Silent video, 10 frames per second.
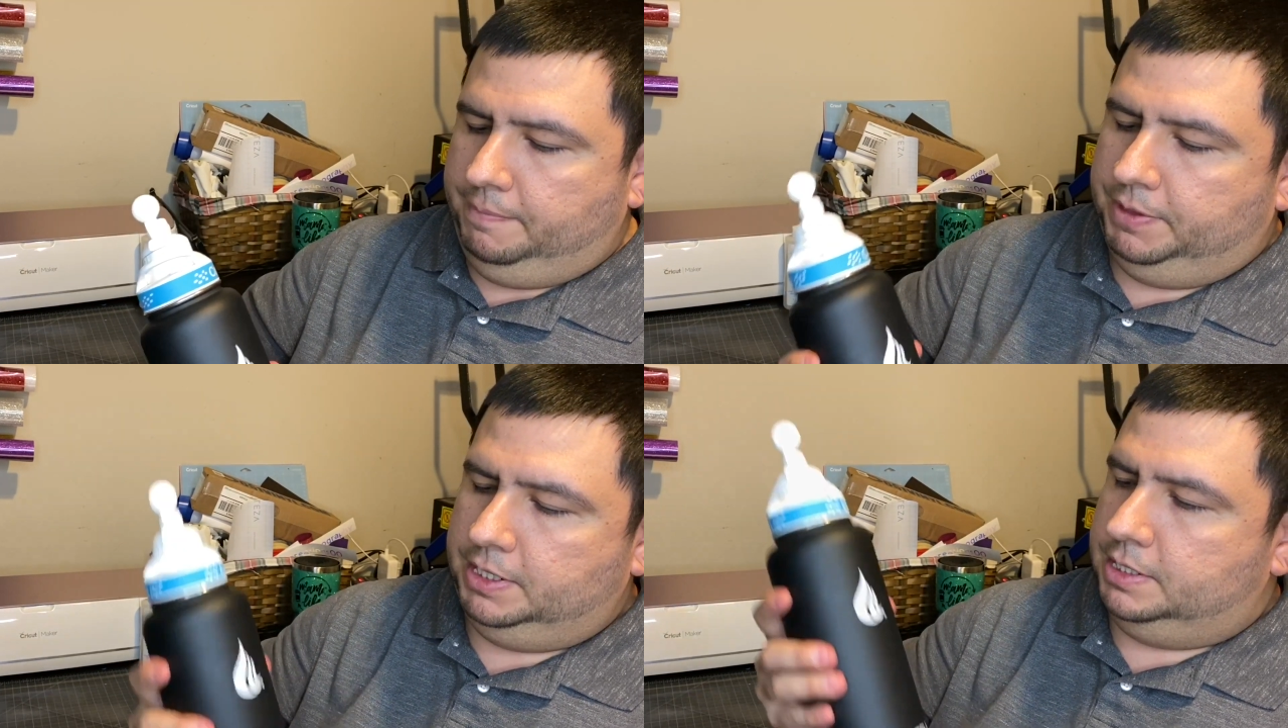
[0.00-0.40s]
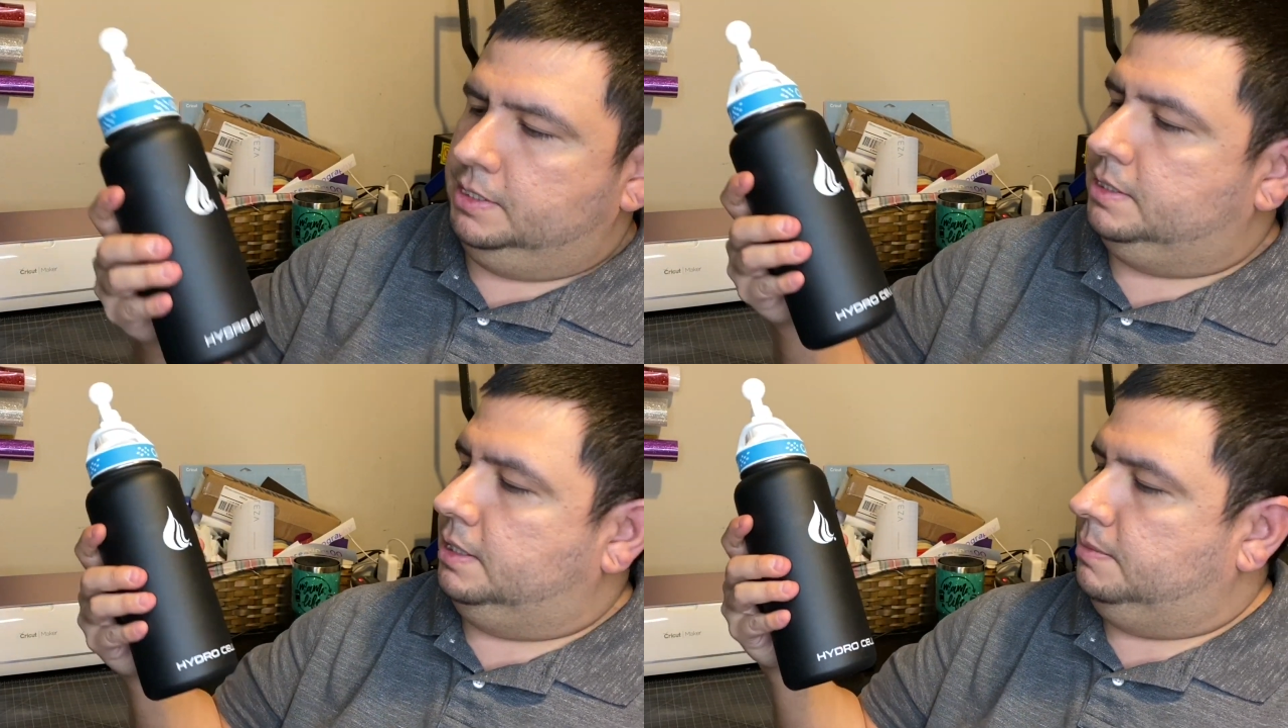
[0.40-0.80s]
this
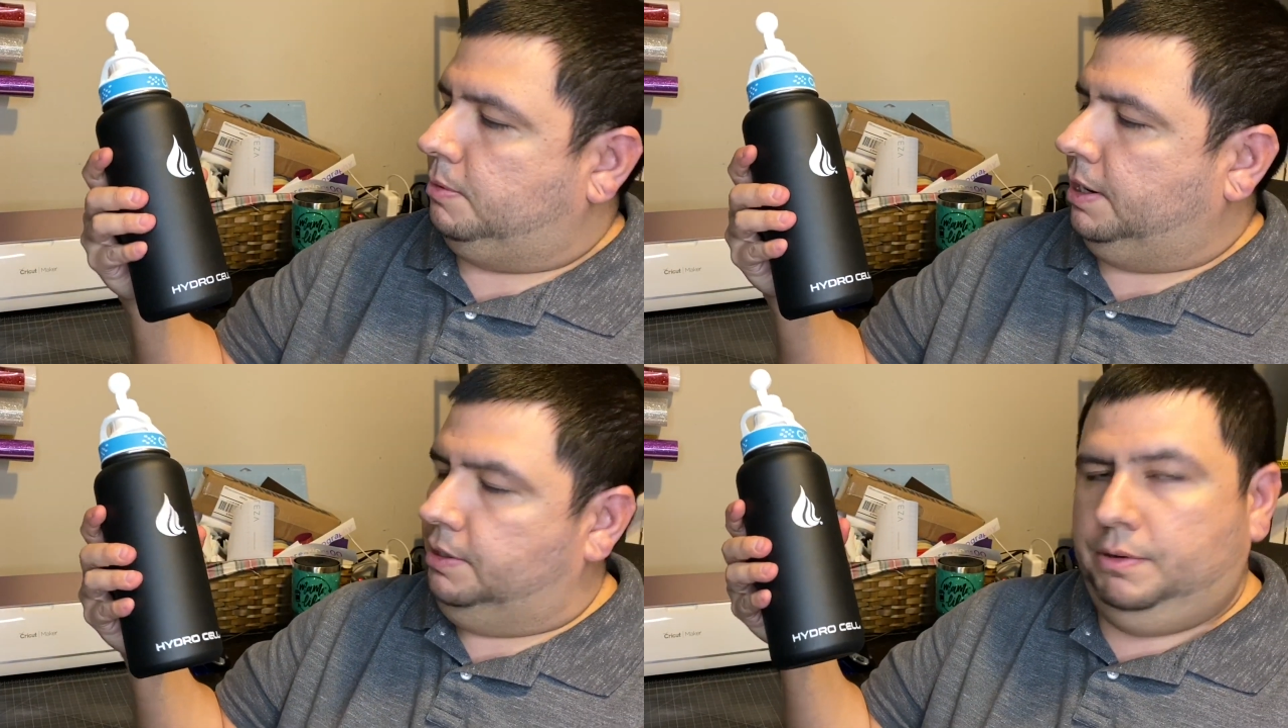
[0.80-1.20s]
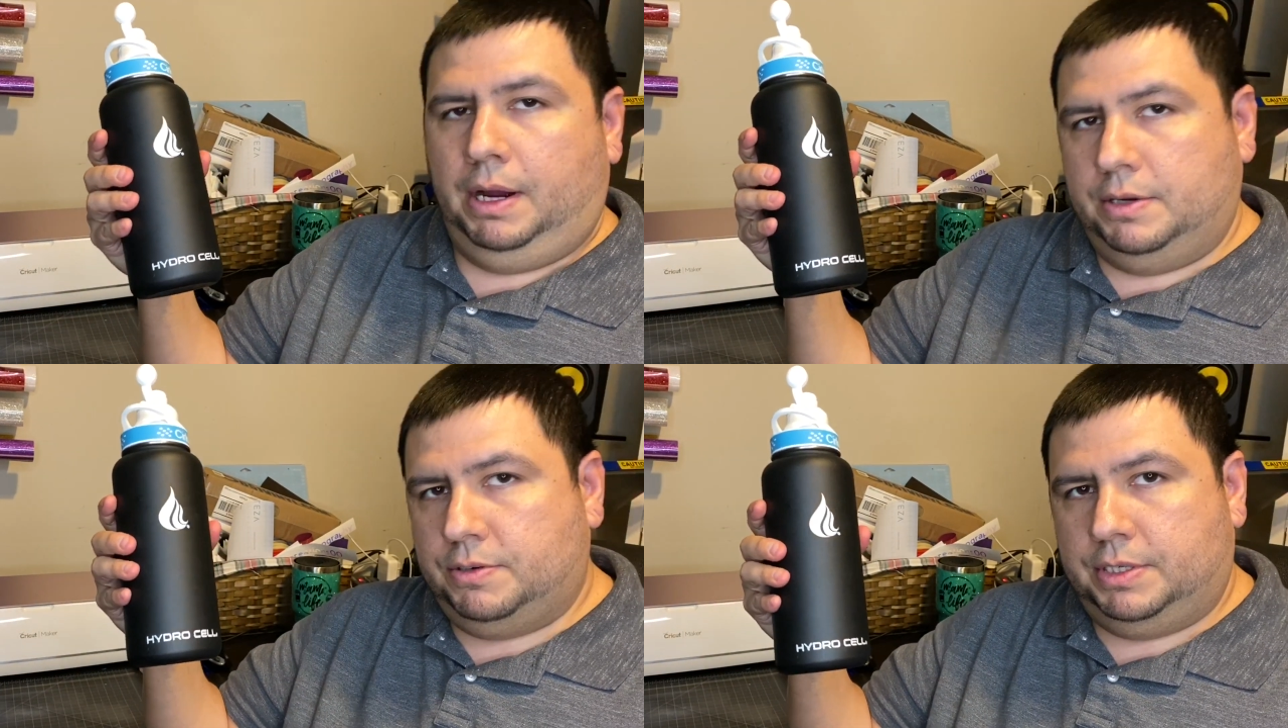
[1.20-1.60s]
is a brand new
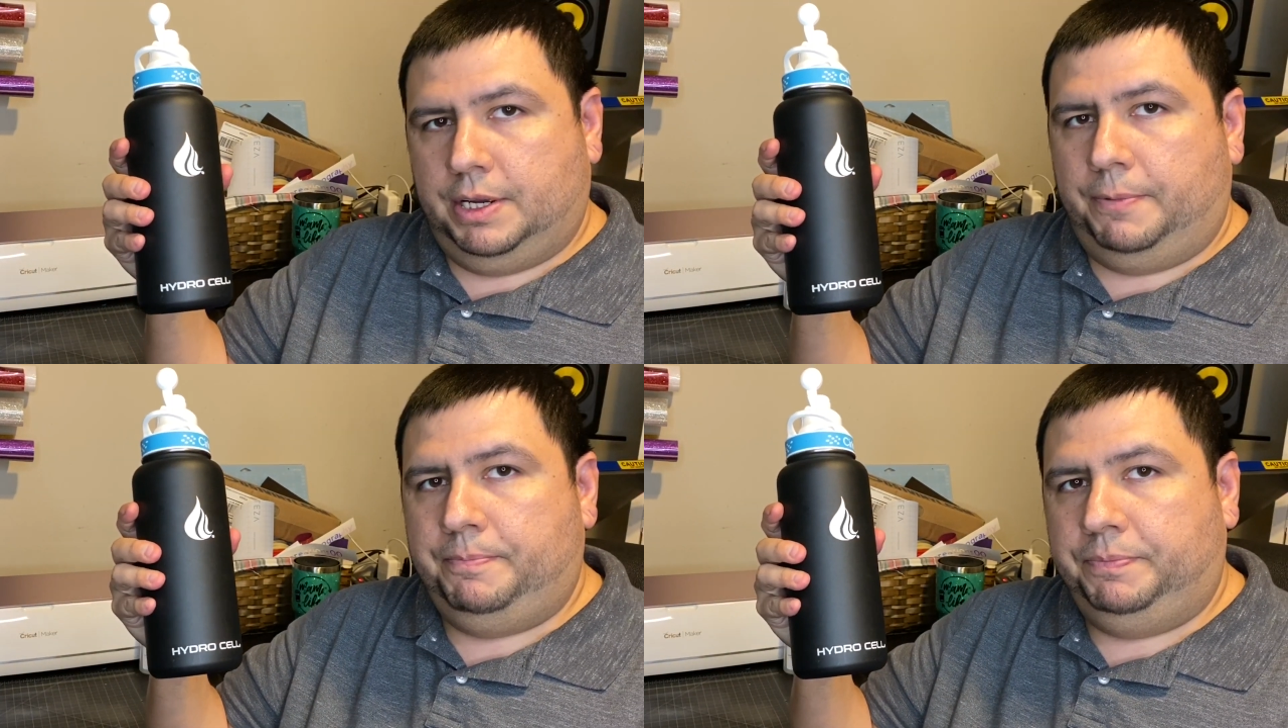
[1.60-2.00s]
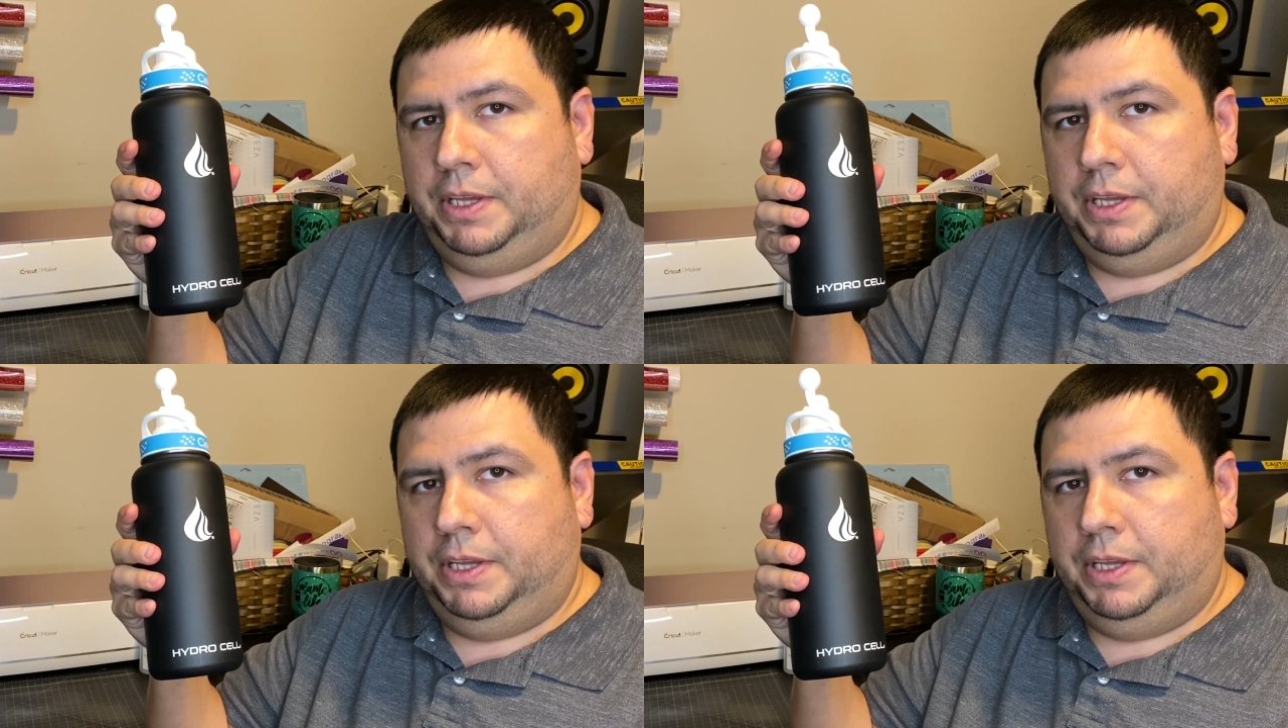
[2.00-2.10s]
hydrocell,